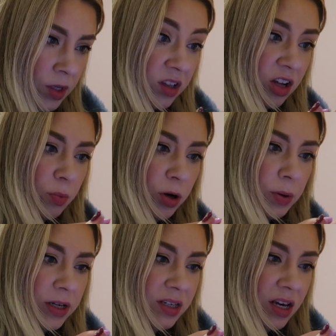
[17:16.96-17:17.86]
Little Bear
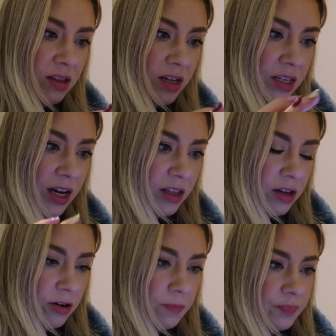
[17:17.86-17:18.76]
Bakes Caithness, hi
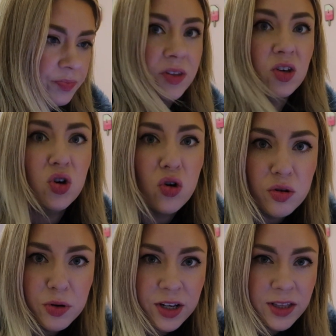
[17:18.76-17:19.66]
there. Got
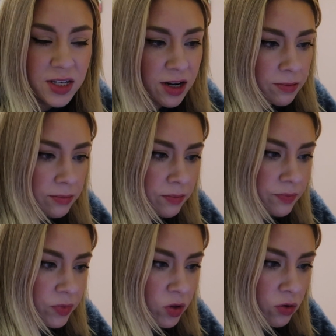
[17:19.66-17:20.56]
them on Insta.
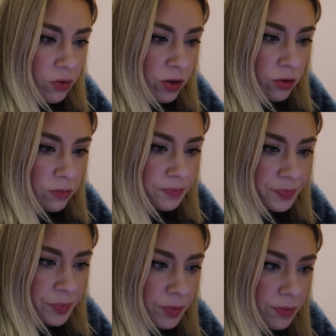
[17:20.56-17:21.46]
Who've we got?
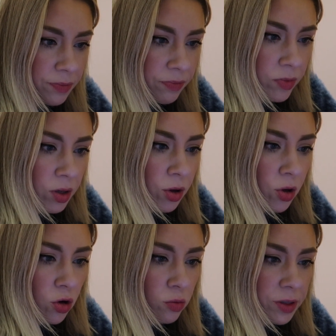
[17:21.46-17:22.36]

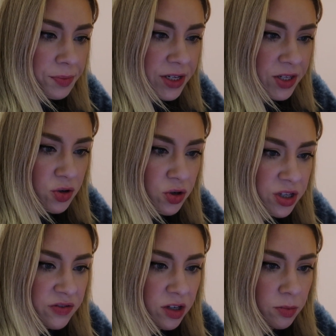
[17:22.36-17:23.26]
Homemade bakes and treats
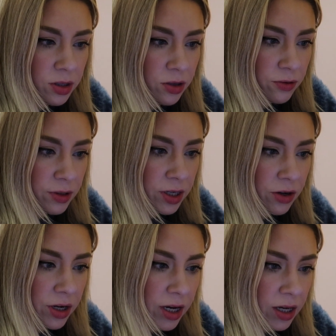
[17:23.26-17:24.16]
available in the local
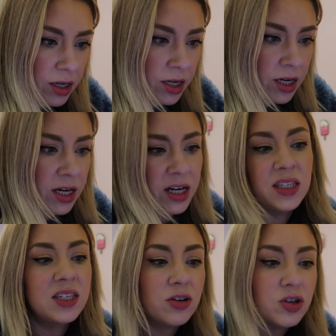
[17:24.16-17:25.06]
area. And
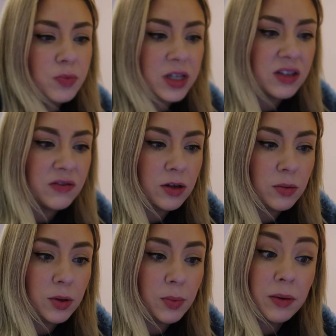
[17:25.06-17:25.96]
certain bakes
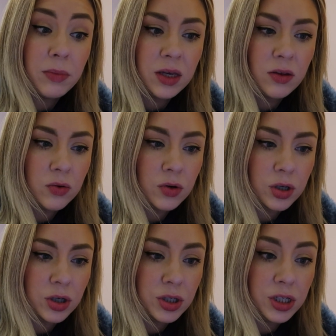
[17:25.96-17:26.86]
available by mail
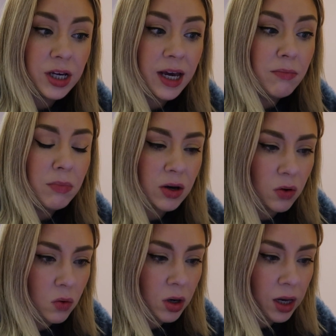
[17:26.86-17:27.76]
order. DM me.
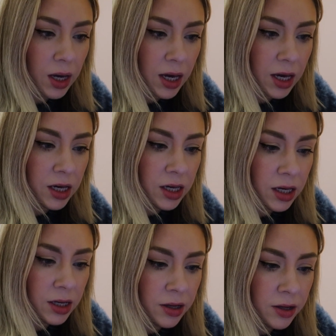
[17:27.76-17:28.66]
Okay.
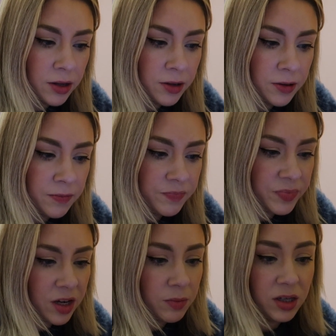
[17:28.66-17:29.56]

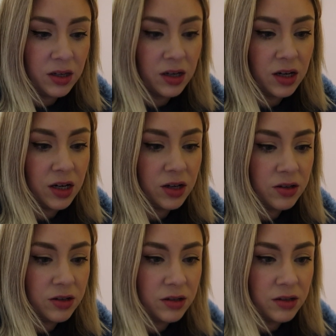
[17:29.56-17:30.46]
I mean, yeah,
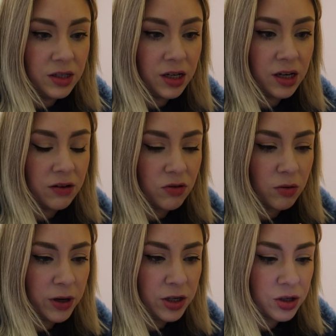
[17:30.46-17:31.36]
they've got a
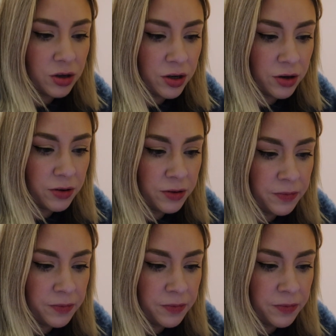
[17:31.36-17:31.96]
picture there.